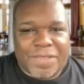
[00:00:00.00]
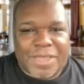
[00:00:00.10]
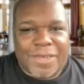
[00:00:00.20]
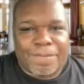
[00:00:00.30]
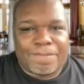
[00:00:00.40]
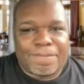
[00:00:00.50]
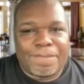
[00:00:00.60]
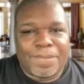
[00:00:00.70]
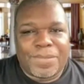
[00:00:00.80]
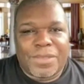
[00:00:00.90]
with them.
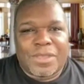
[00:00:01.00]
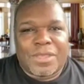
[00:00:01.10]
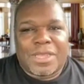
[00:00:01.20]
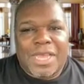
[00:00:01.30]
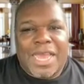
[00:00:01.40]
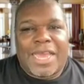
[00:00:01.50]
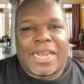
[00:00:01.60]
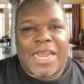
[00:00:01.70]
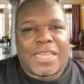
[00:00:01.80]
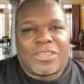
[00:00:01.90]

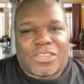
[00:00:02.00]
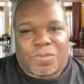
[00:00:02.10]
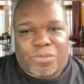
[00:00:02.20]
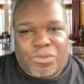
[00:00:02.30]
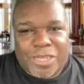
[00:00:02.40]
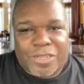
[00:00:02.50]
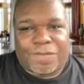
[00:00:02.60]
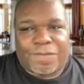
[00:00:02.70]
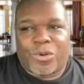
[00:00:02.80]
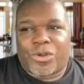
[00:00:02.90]
And I just
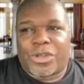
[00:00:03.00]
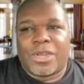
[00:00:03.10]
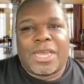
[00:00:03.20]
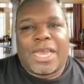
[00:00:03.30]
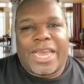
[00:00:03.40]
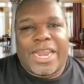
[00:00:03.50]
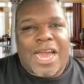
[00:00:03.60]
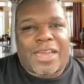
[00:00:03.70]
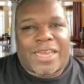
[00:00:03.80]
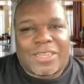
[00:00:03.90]
pressed forward and
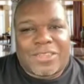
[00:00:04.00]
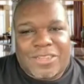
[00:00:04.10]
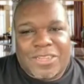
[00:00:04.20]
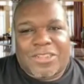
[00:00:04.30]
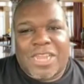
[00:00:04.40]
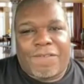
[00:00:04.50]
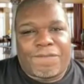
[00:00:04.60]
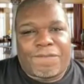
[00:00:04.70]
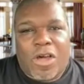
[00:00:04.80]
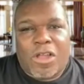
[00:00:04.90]
I
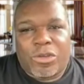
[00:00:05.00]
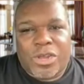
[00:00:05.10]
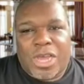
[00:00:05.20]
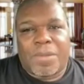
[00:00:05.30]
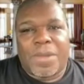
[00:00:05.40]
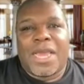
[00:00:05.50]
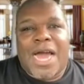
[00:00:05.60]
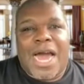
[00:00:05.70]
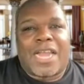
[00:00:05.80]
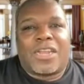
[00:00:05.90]
followed up.
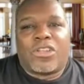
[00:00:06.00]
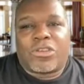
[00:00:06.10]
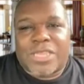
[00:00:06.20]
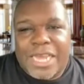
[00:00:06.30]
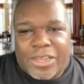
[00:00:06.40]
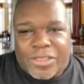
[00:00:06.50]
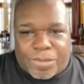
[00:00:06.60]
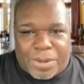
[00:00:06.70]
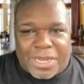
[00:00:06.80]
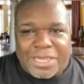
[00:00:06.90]
I looked at
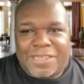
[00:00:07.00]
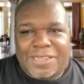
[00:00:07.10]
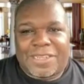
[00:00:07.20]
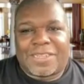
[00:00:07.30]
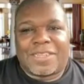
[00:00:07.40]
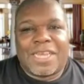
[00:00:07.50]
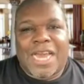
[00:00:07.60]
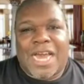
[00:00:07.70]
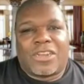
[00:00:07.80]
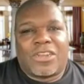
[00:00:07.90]
other places.
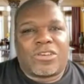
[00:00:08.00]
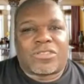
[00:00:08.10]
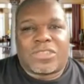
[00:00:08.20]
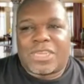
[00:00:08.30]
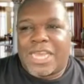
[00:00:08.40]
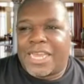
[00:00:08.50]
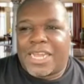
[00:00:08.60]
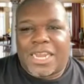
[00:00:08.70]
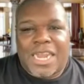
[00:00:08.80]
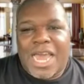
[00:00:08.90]
I looked in
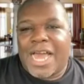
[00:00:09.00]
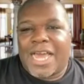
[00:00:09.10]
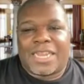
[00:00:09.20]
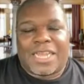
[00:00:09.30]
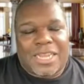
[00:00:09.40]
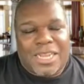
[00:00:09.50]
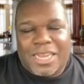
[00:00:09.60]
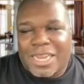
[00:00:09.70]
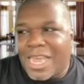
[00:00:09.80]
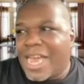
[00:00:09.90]
a lot
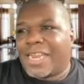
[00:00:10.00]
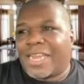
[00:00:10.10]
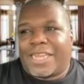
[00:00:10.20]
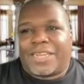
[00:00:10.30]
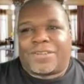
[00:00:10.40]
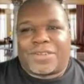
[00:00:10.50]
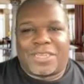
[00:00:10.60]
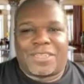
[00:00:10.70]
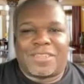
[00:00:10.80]
of areas